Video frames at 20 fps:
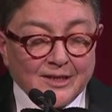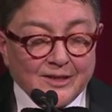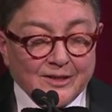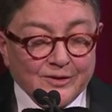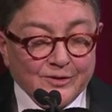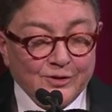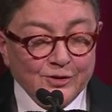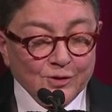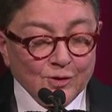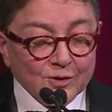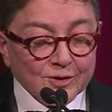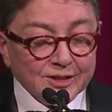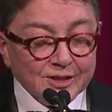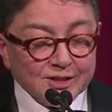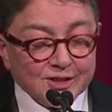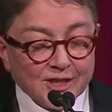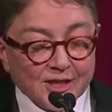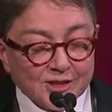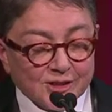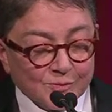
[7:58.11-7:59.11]
The
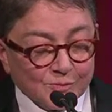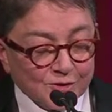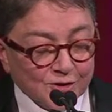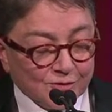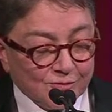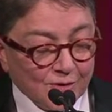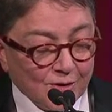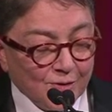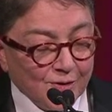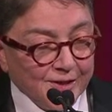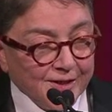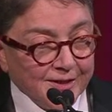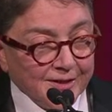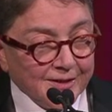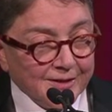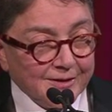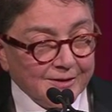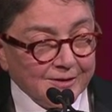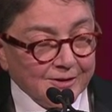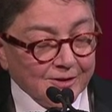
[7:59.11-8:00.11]
organization was growing
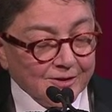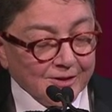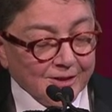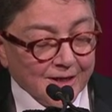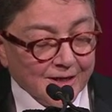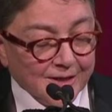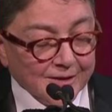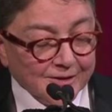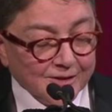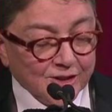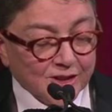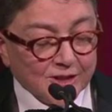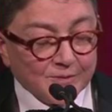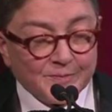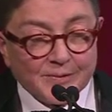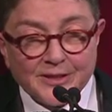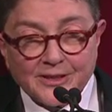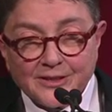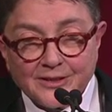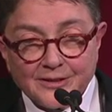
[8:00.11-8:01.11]
at an ungodly
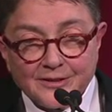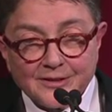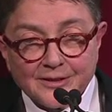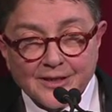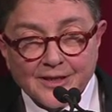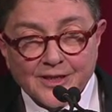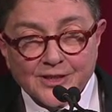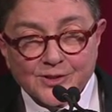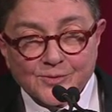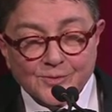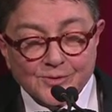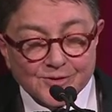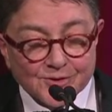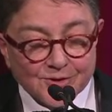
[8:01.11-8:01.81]
speed, as was the